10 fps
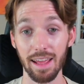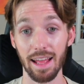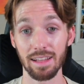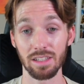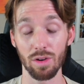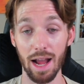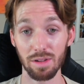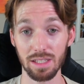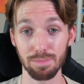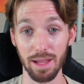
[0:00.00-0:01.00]
And so I
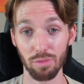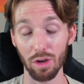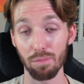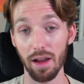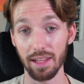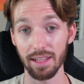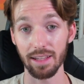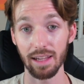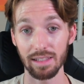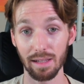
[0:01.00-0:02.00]
would spend real money
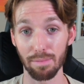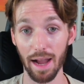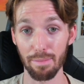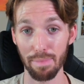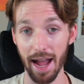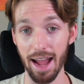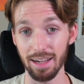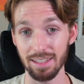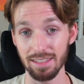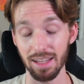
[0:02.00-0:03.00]
to buy
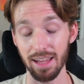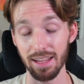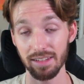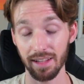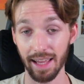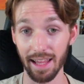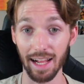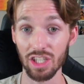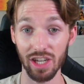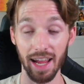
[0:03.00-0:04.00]
packs to get
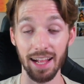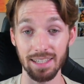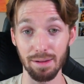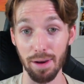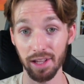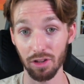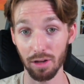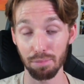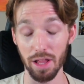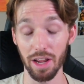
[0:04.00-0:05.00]
a chance at buying a
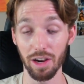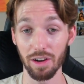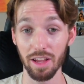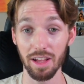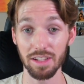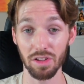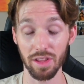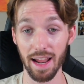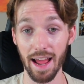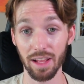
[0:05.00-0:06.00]
good player so
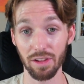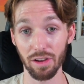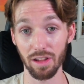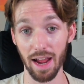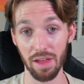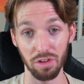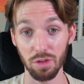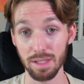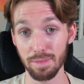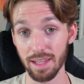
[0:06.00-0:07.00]
that I could either
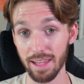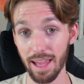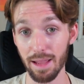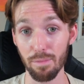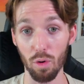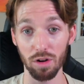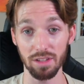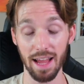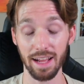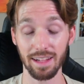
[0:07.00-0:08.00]
use them in the game or
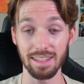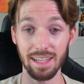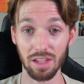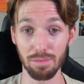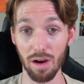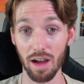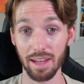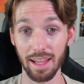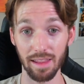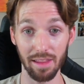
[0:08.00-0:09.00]
that I could sell them on
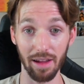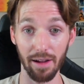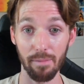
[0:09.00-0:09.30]
in the